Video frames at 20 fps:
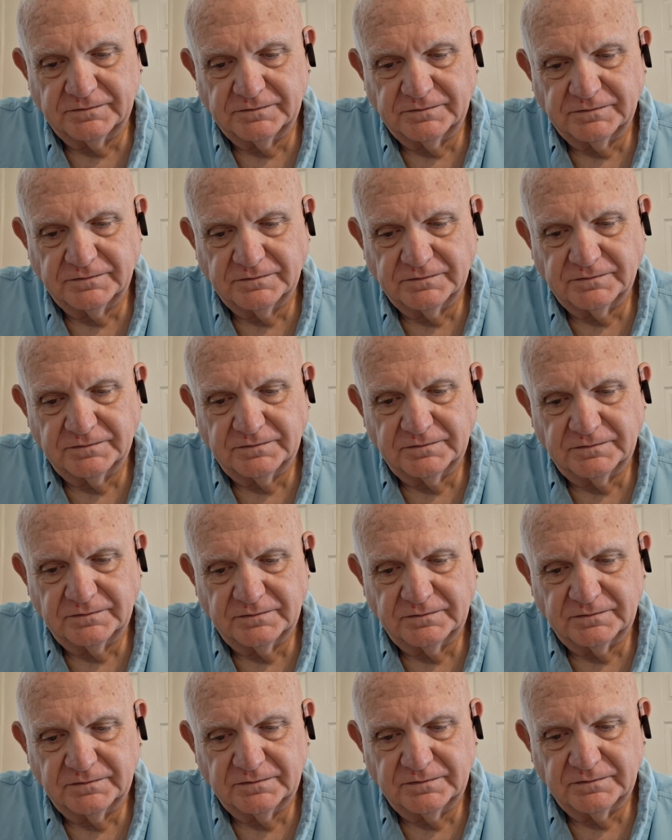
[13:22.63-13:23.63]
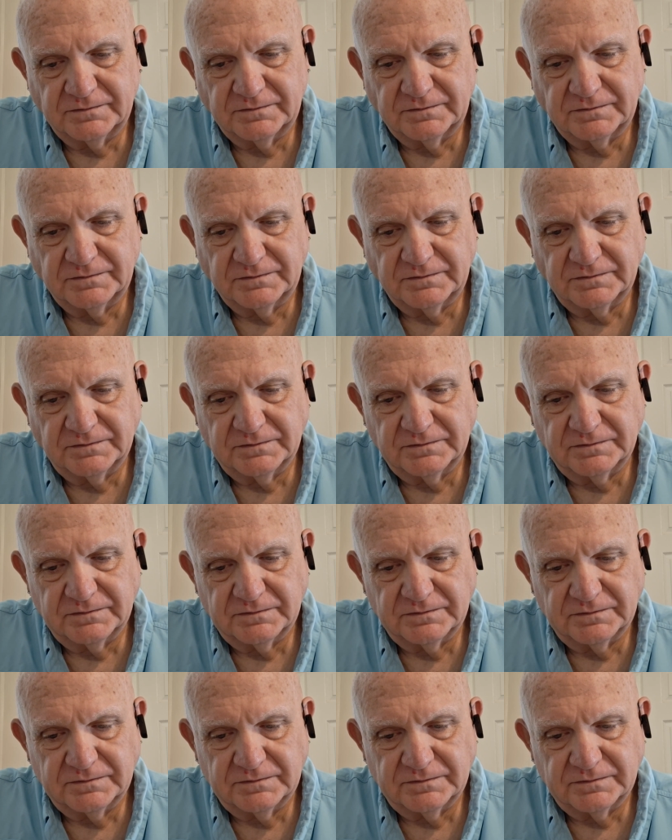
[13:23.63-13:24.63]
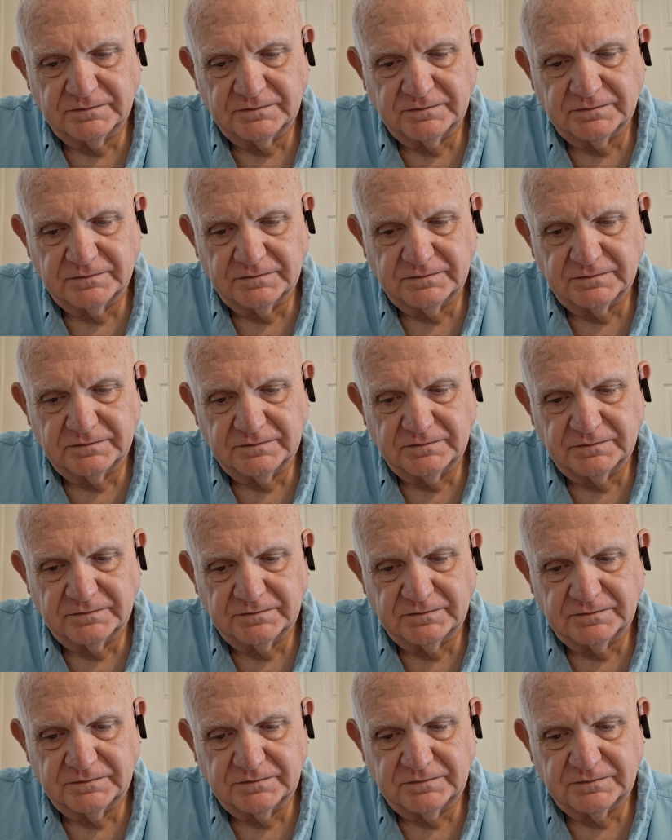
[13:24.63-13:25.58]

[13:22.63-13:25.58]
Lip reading: Nothing is said.